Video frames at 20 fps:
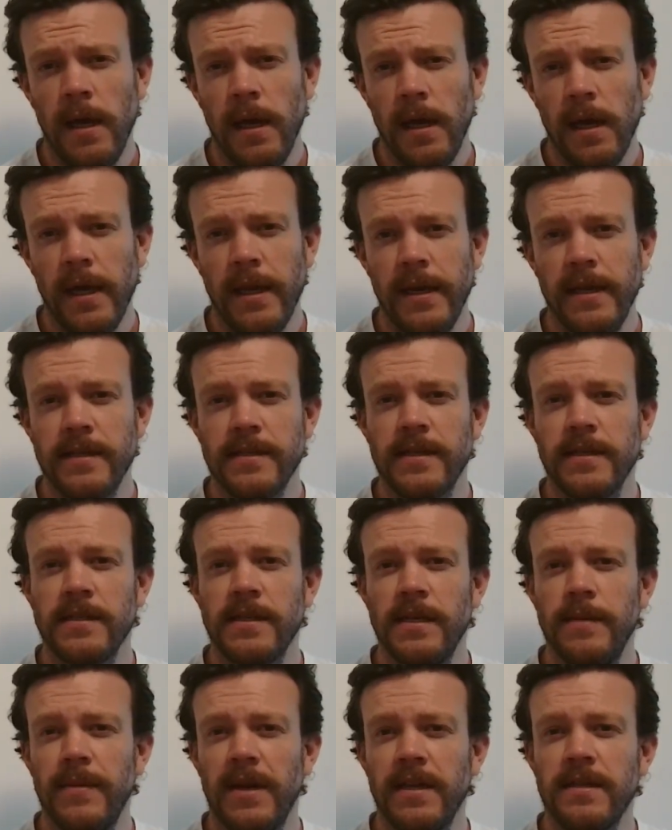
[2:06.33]
And it's a
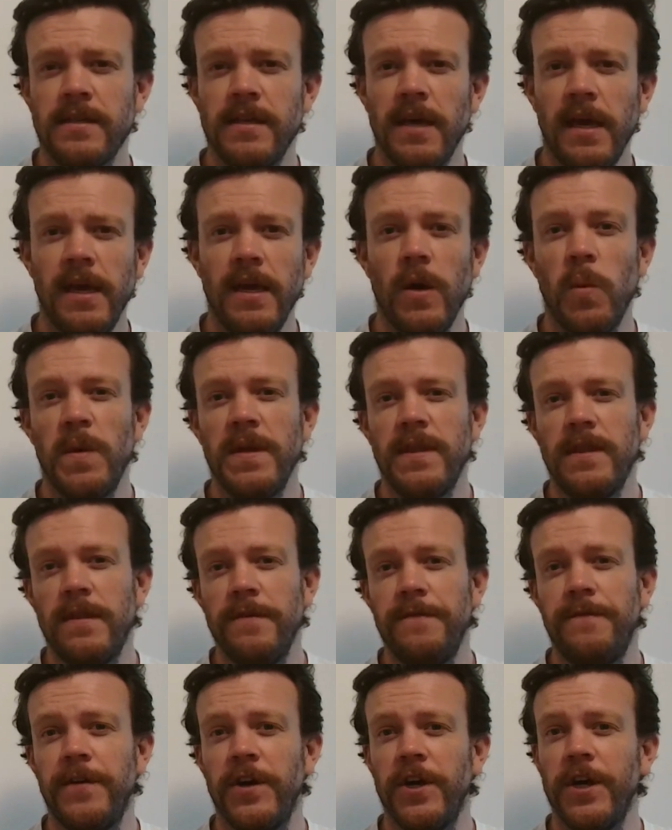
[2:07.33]
similar thing with the
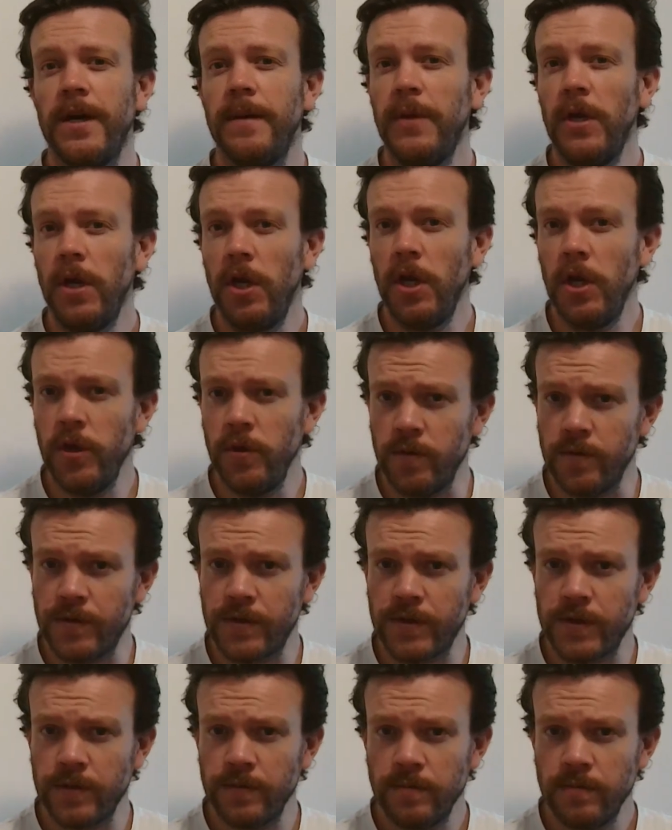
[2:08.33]
verb
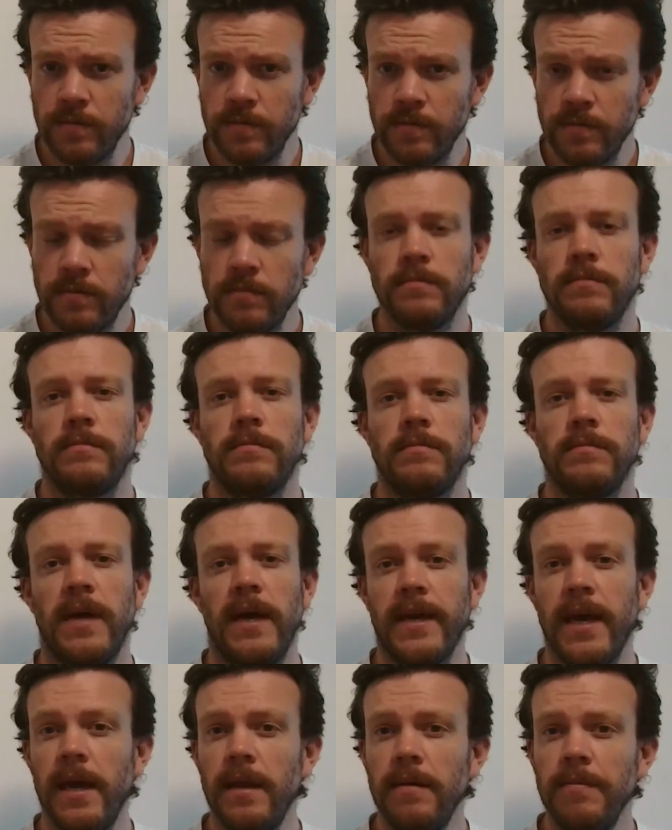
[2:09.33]
lose.
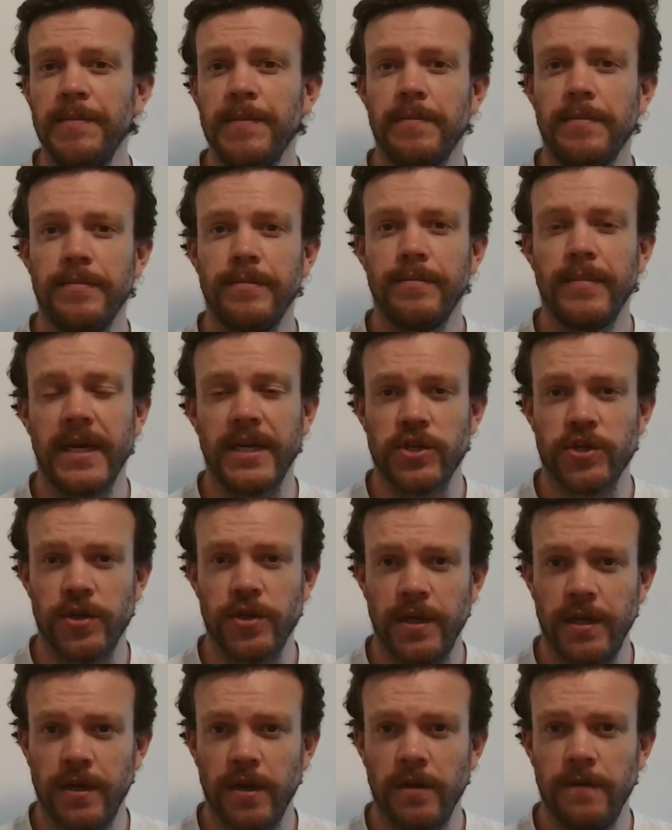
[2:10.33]
Again, make sure
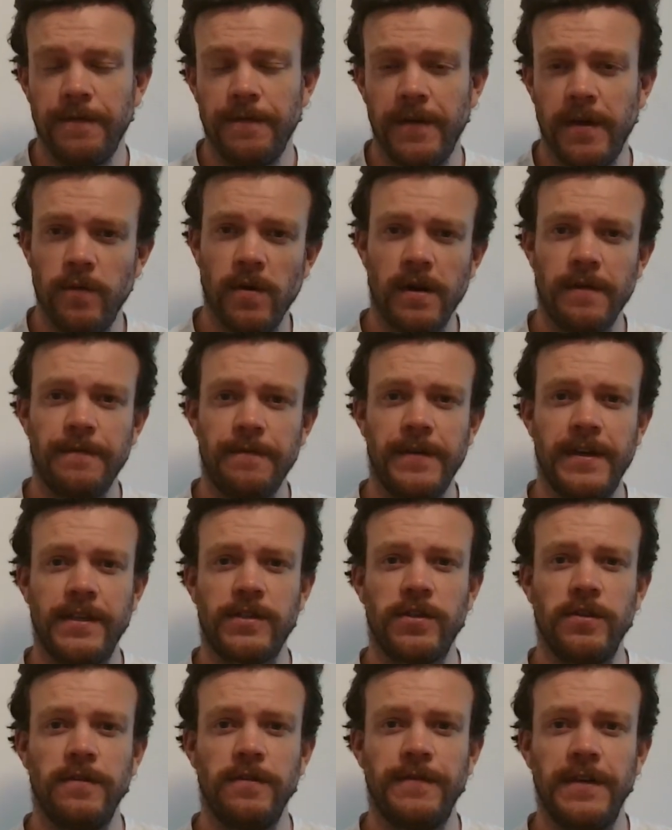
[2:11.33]
you know V1,
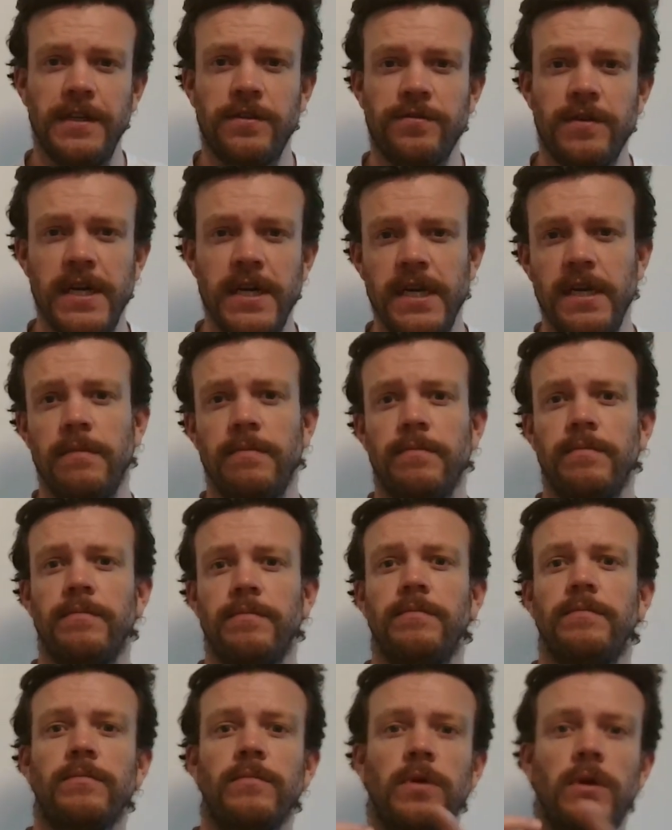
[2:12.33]
V2, V3,
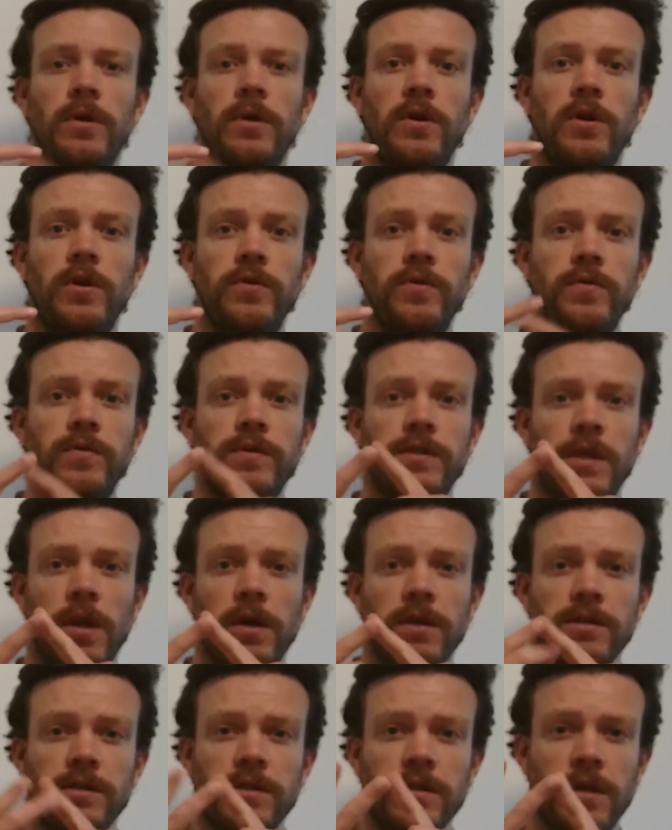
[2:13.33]
lose,
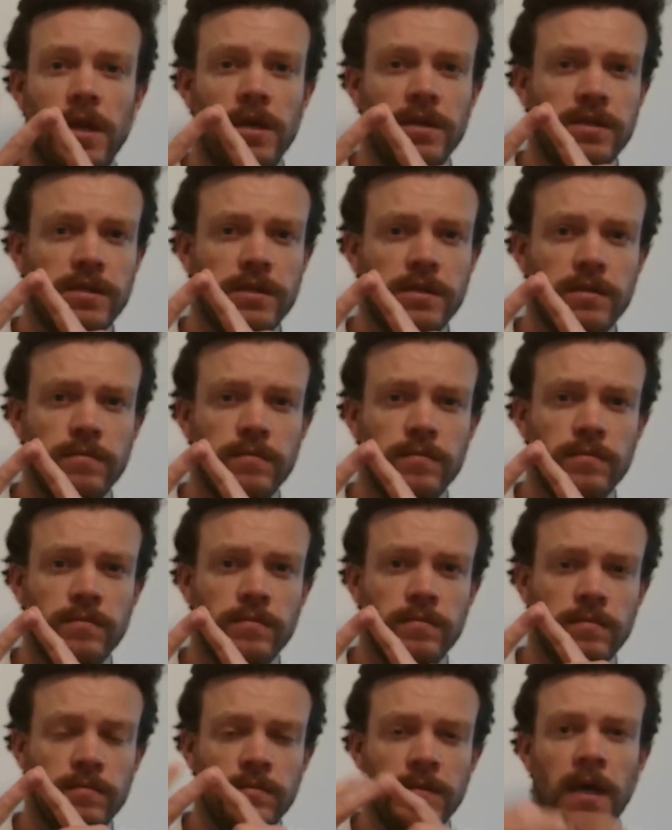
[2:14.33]
lost, lost.
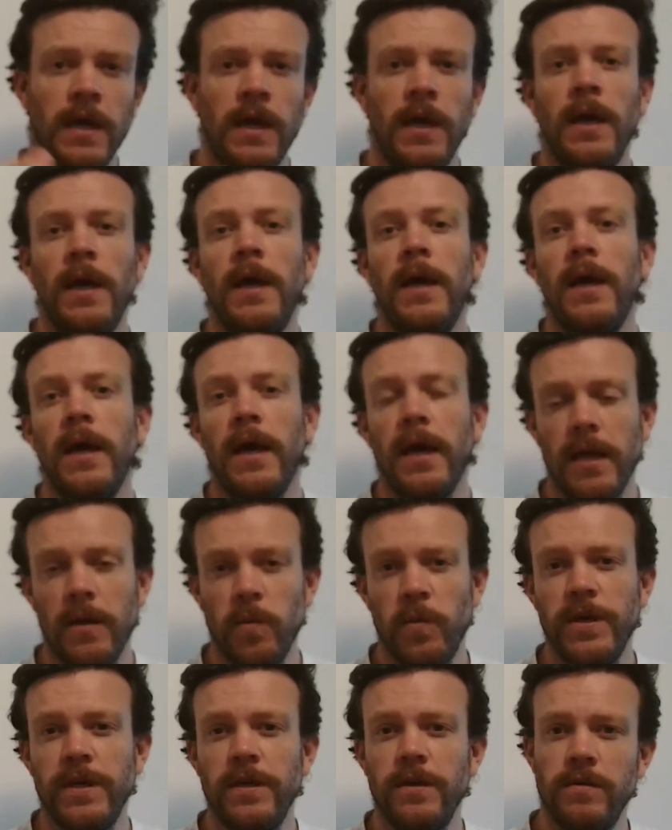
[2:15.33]
And
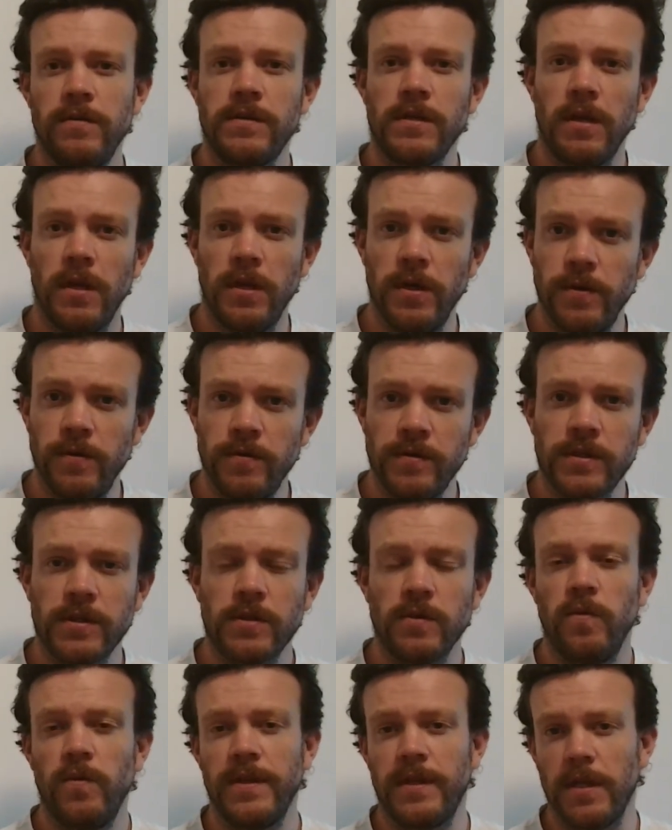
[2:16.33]
we use lose
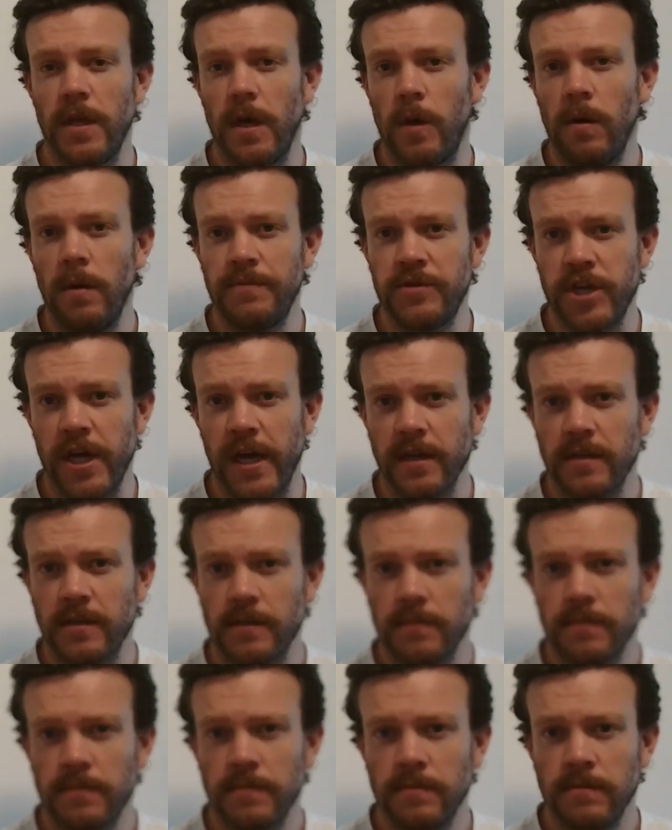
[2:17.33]
with no object.
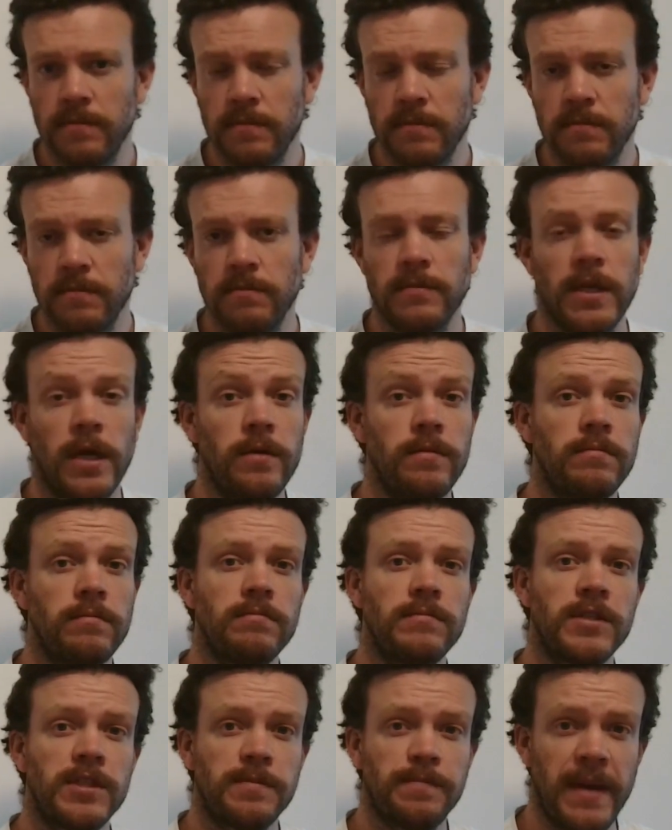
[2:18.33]
So
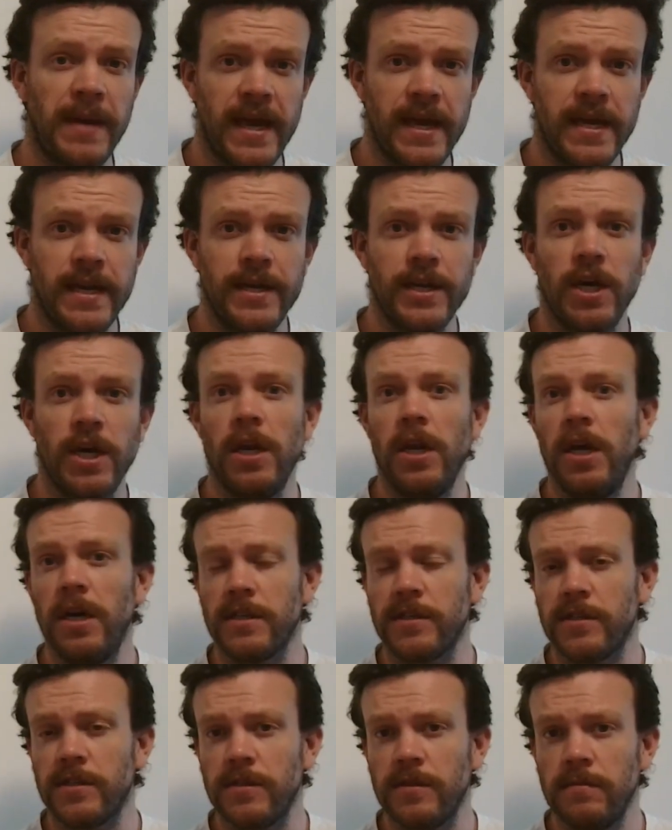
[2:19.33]
Spain
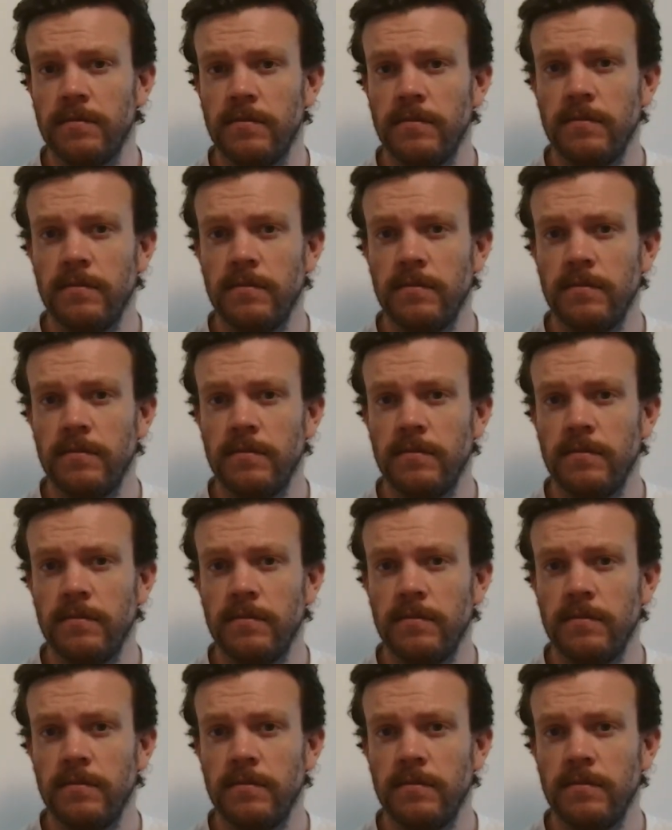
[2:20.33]
lost.